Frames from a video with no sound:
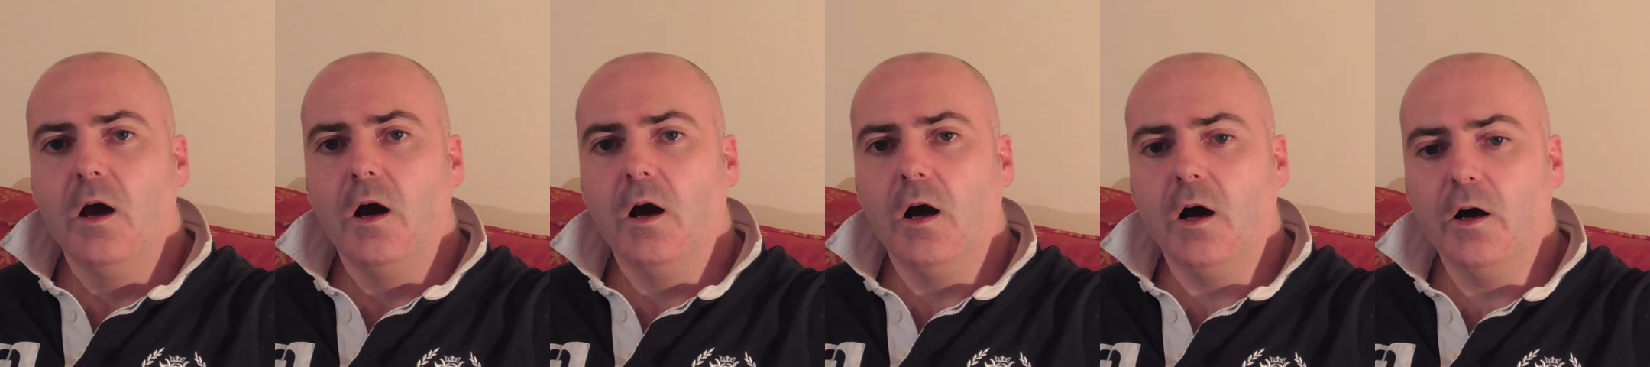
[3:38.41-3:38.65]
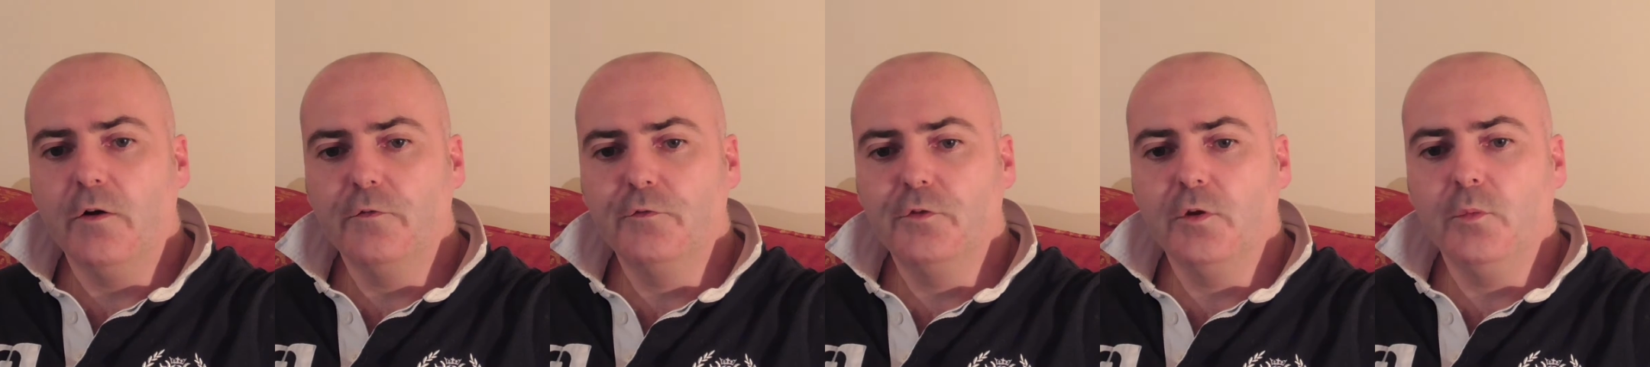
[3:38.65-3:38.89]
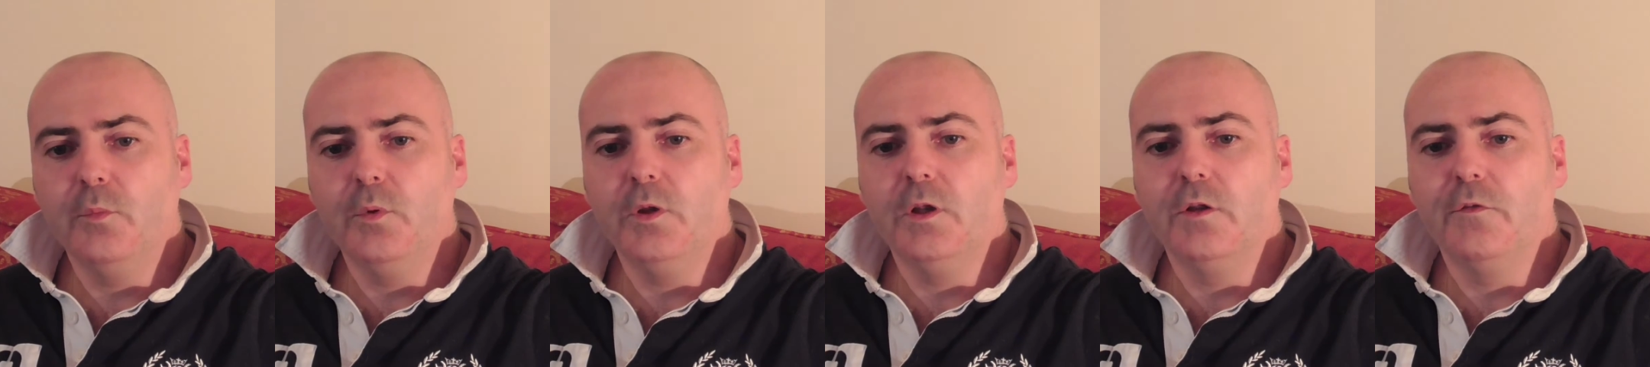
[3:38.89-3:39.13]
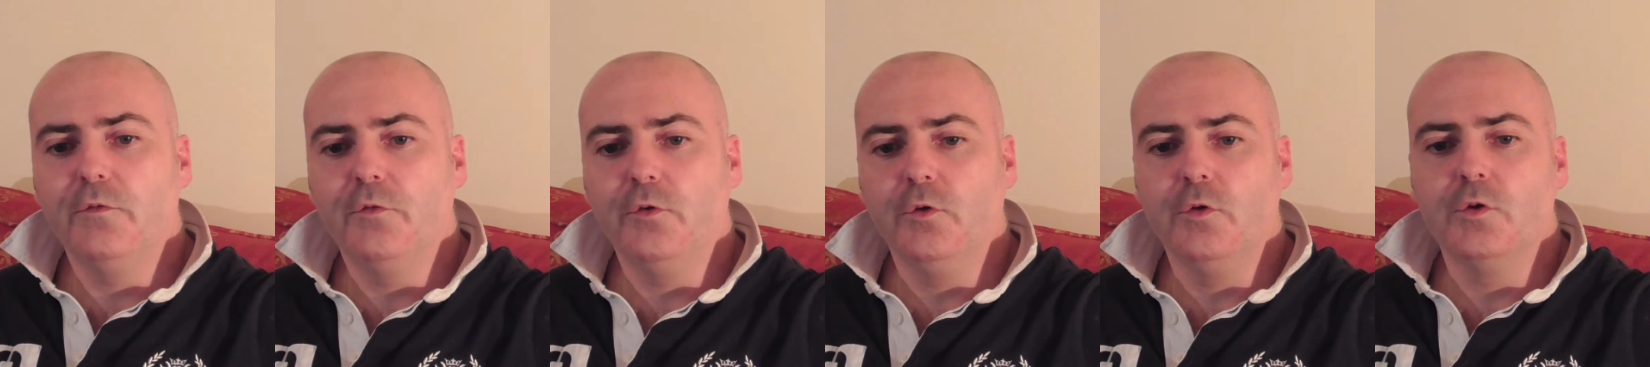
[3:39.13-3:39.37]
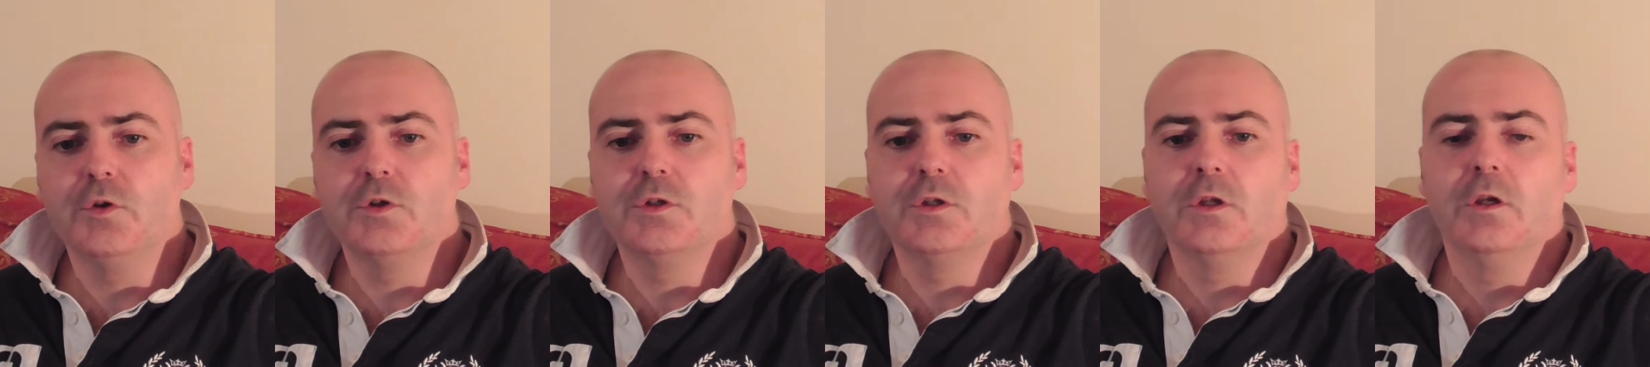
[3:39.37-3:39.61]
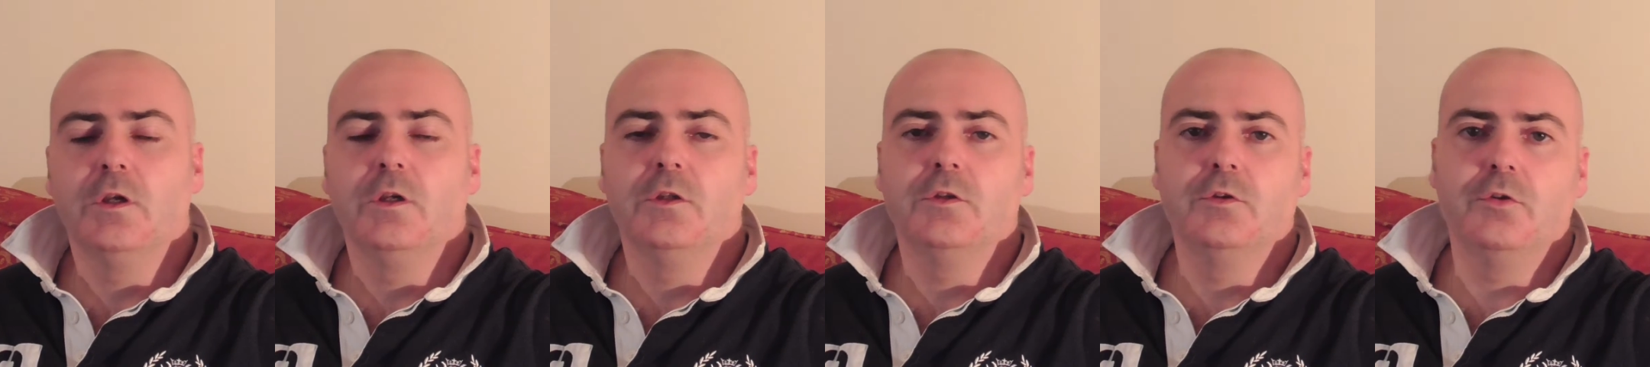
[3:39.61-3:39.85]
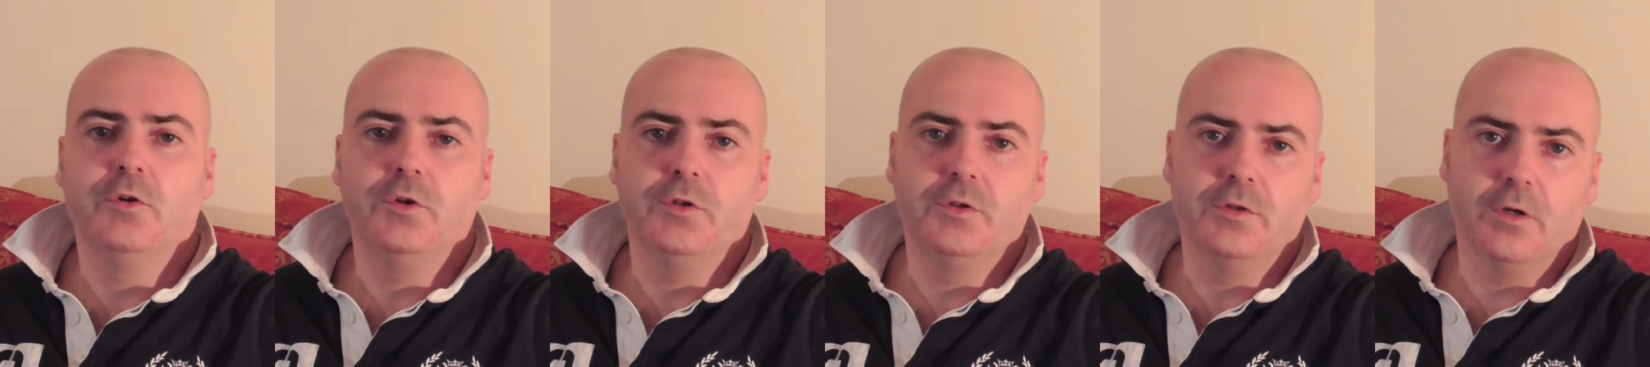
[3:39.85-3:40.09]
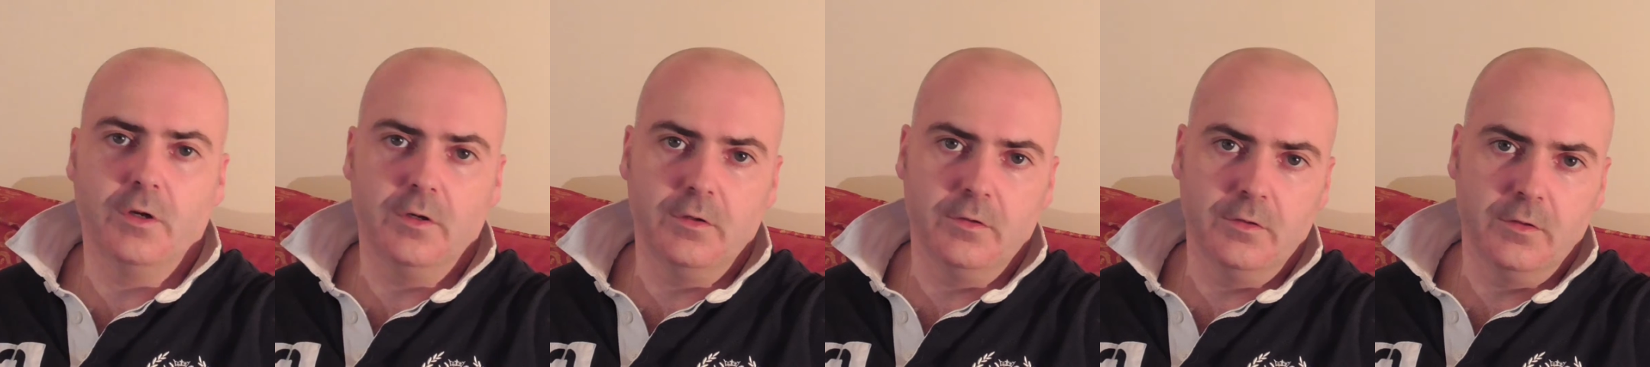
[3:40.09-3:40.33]
after we refused to
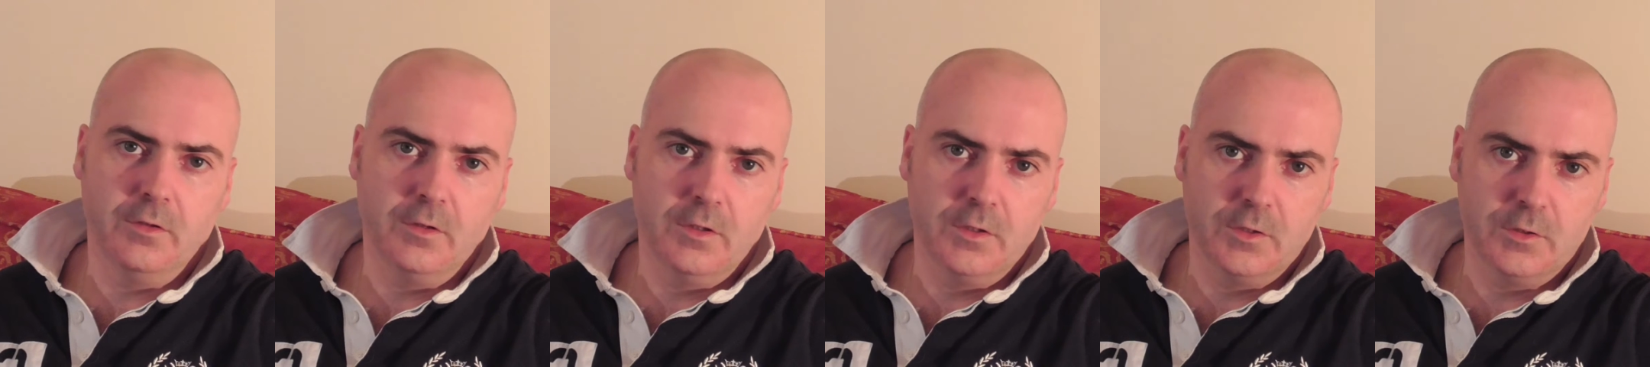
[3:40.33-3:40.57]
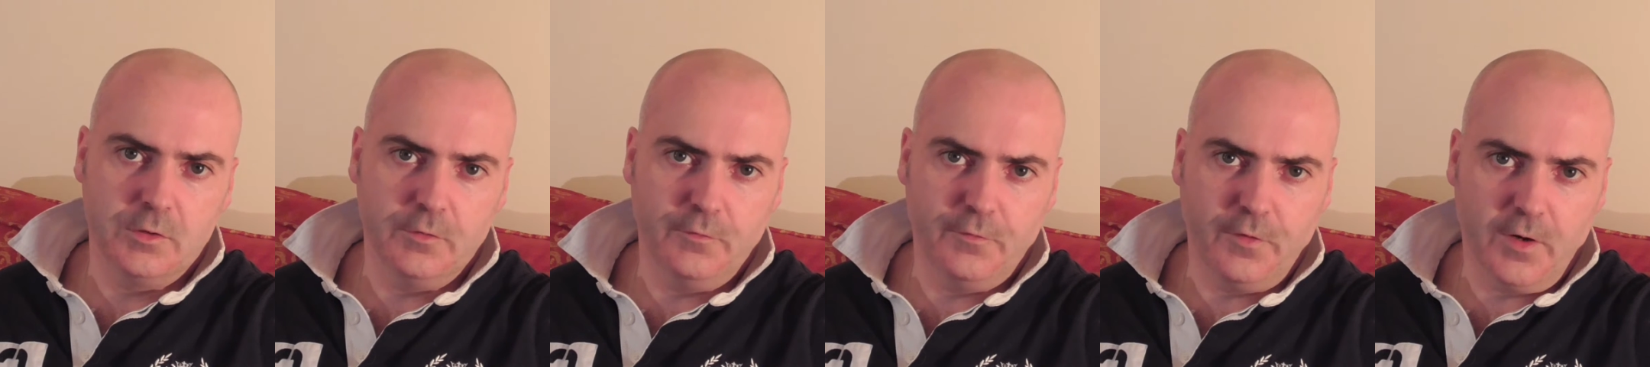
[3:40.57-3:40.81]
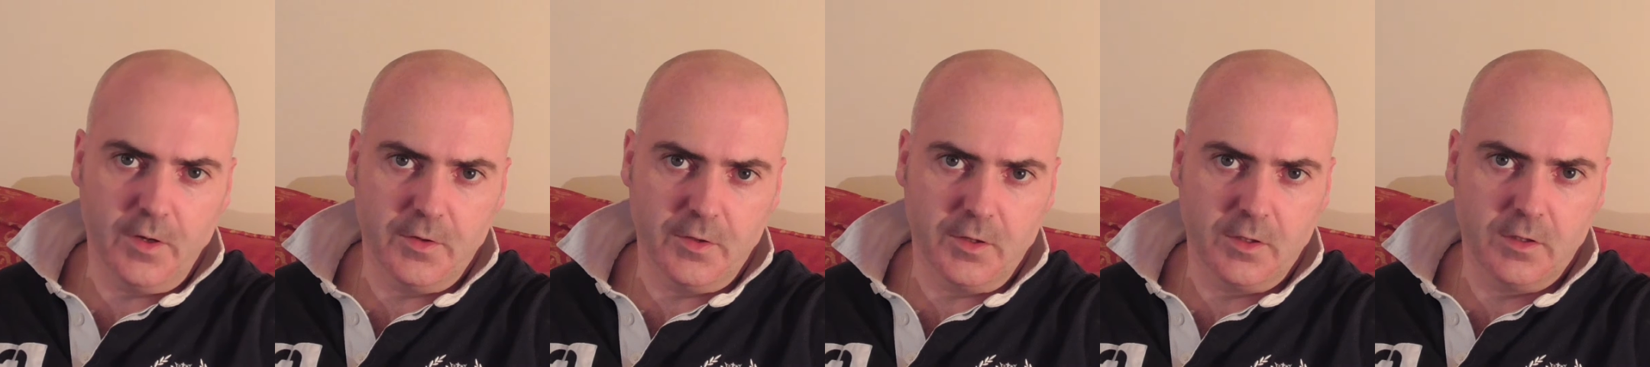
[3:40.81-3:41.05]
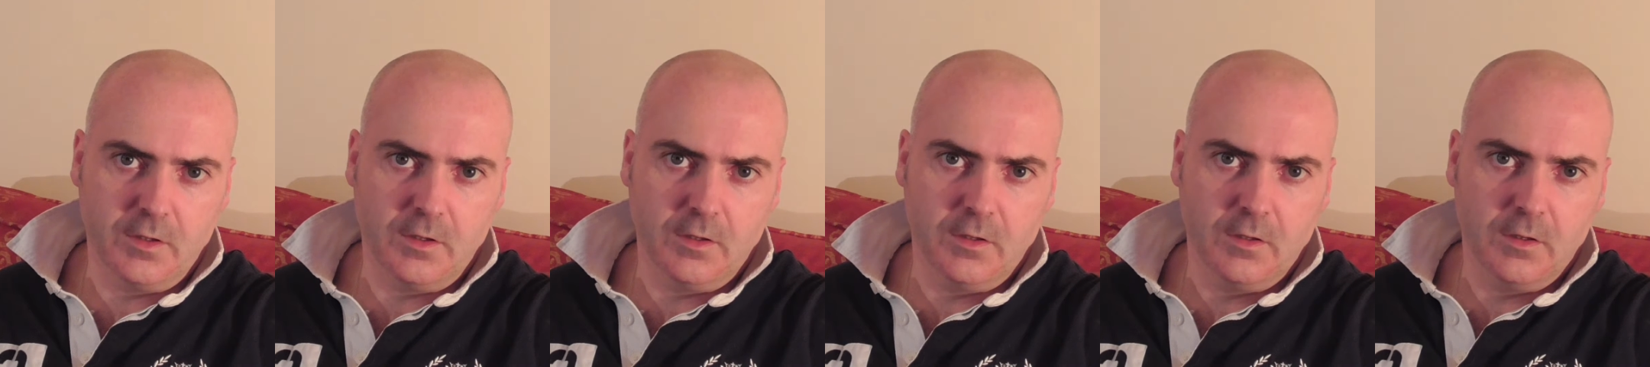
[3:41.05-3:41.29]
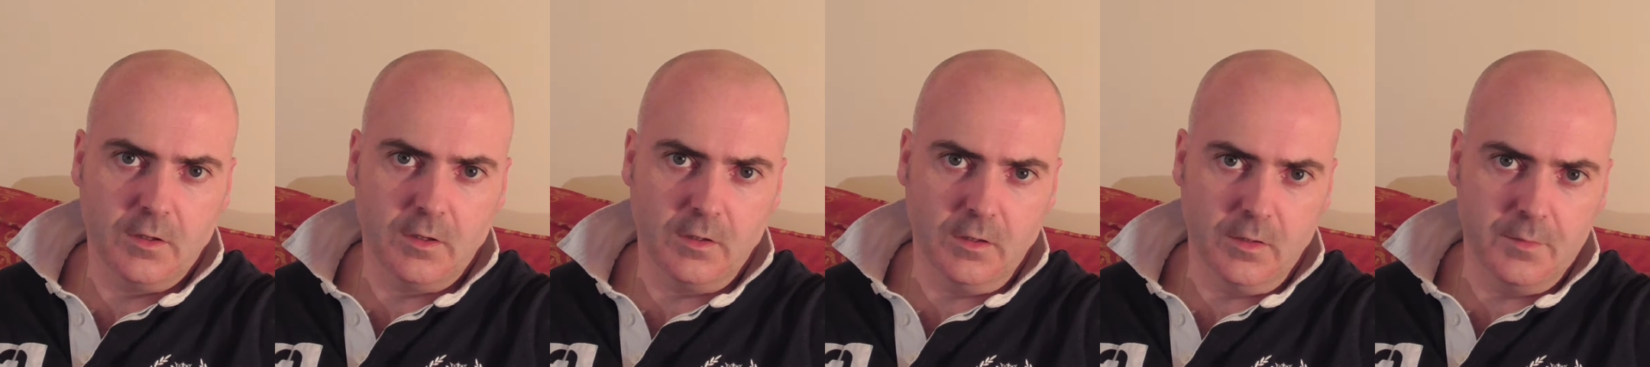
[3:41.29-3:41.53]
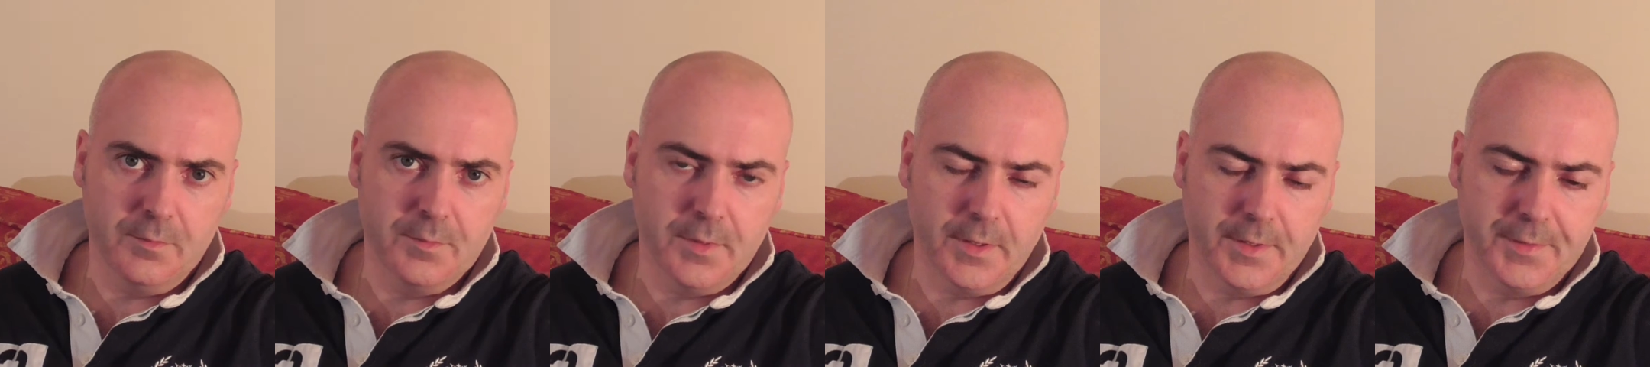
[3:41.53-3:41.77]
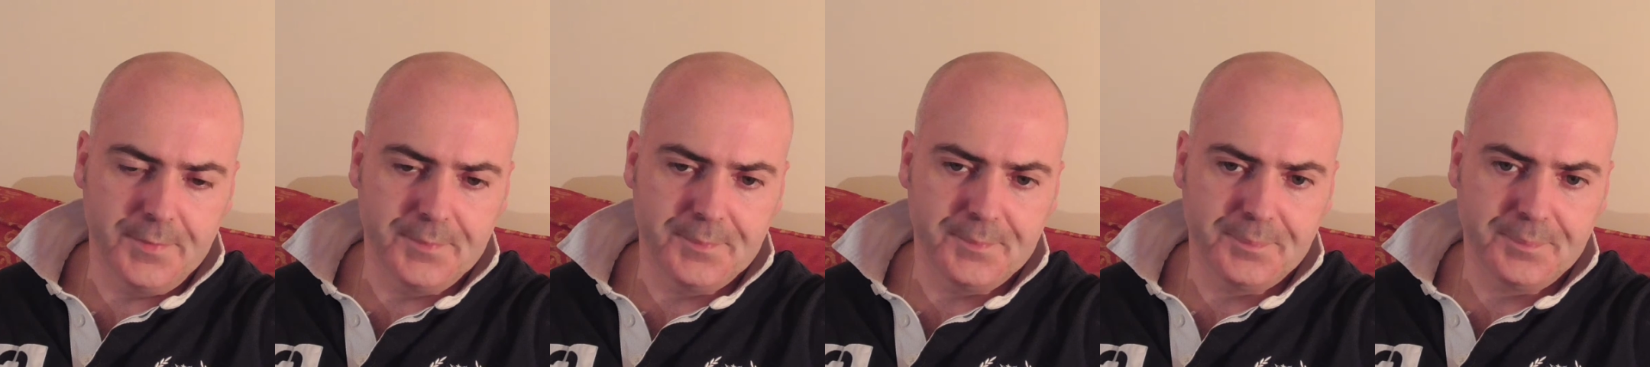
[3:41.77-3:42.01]
return to Father Columba